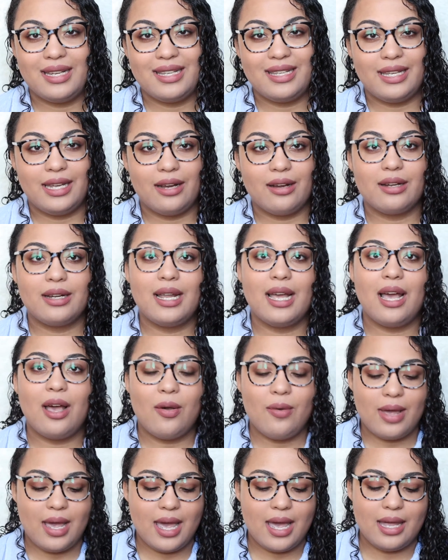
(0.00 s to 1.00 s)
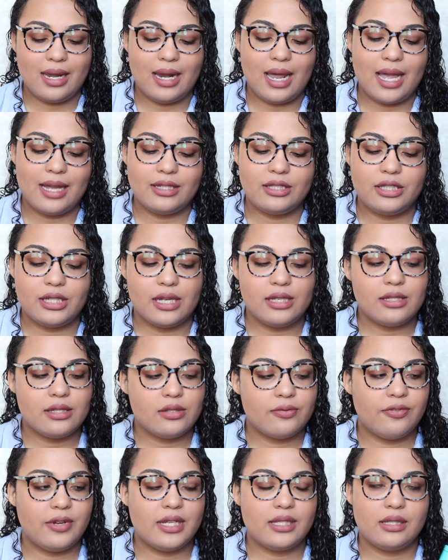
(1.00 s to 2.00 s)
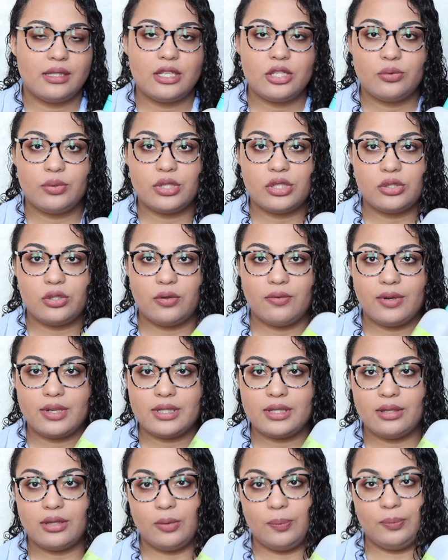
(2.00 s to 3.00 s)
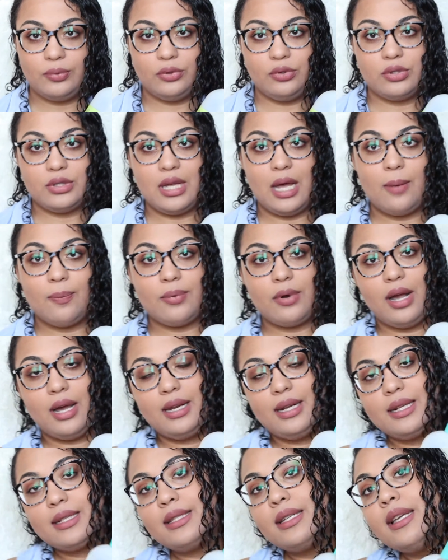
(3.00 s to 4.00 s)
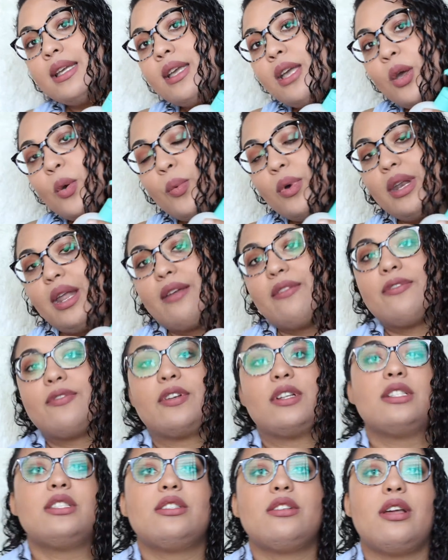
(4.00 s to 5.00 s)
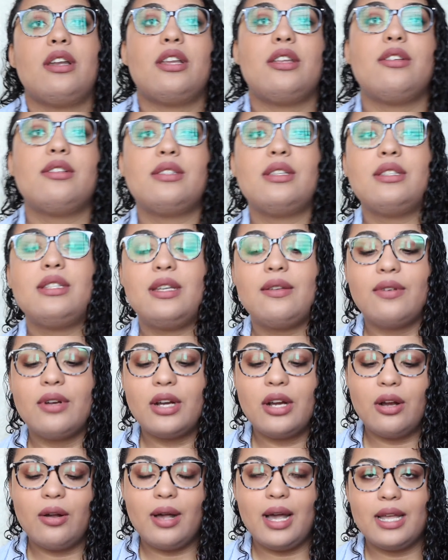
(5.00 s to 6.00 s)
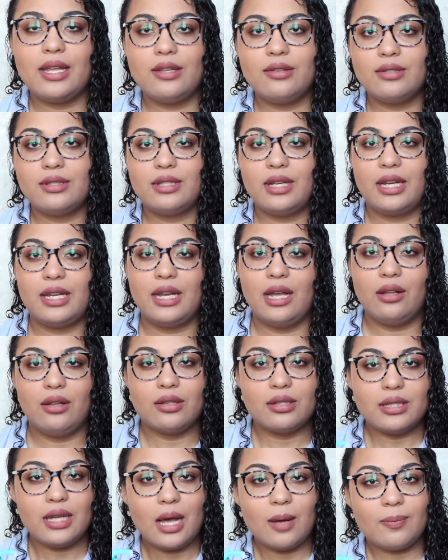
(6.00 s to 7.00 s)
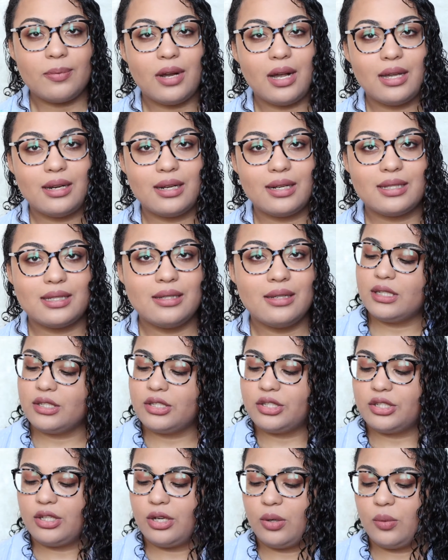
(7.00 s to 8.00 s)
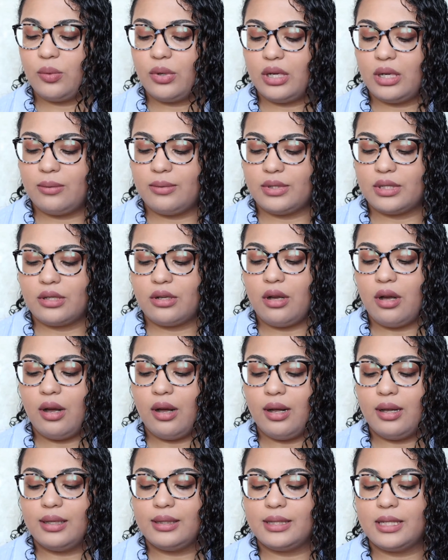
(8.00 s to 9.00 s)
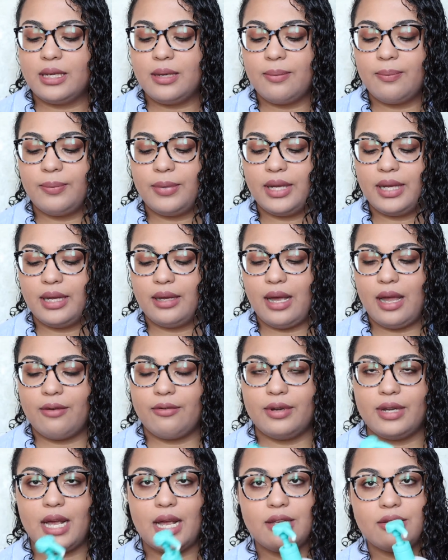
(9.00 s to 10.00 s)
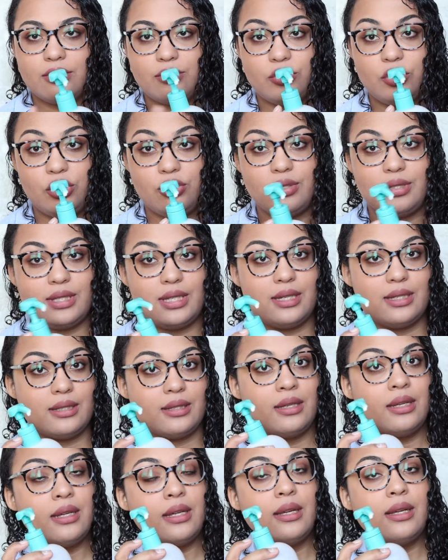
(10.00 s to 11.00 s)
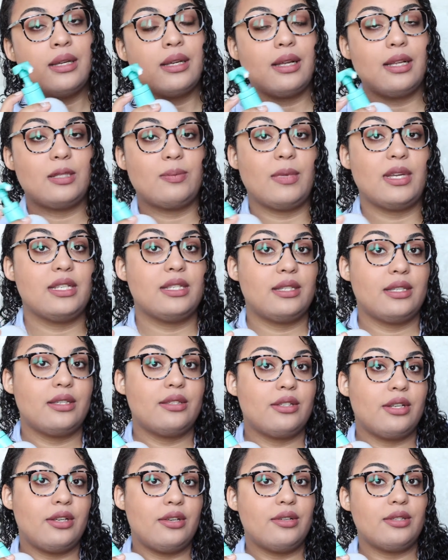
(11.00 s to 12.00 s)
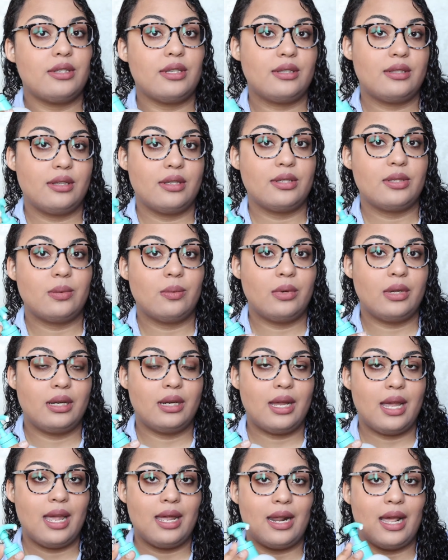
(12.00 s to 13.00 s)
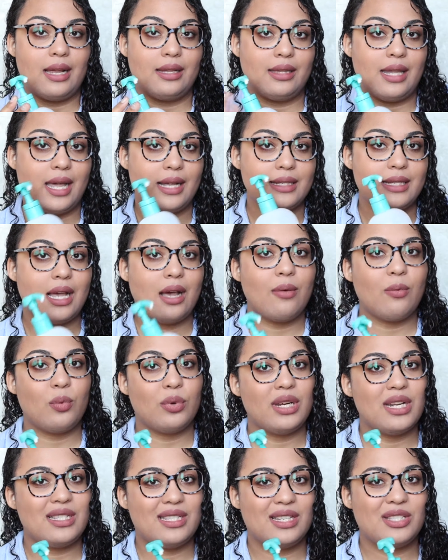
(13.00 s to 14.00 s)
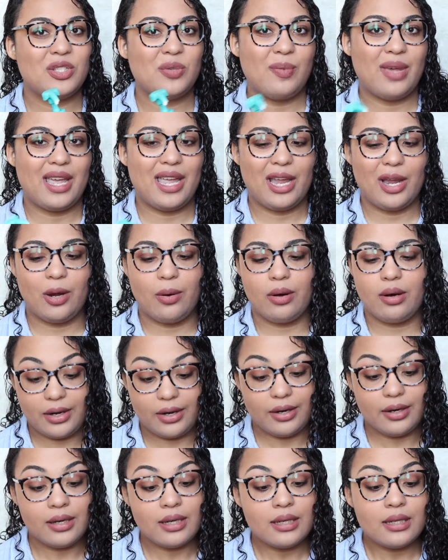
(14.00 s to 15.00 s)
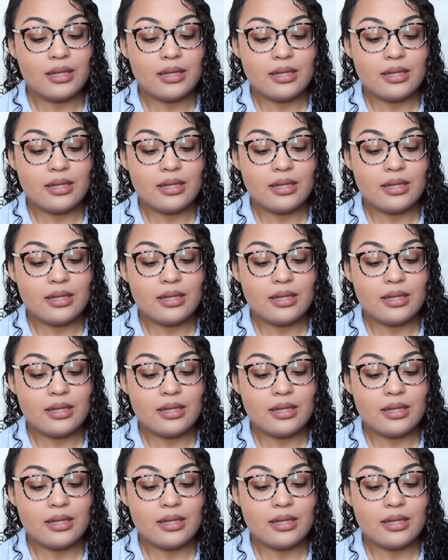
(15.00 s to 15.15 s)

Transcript: a year now, and I just recently switched over to the blue top product. When I first started using DEVACURL, I used their yellow top product. I'm not sure what it was called, but I used this because my sister uses this one, and I liked what it did to my hair better.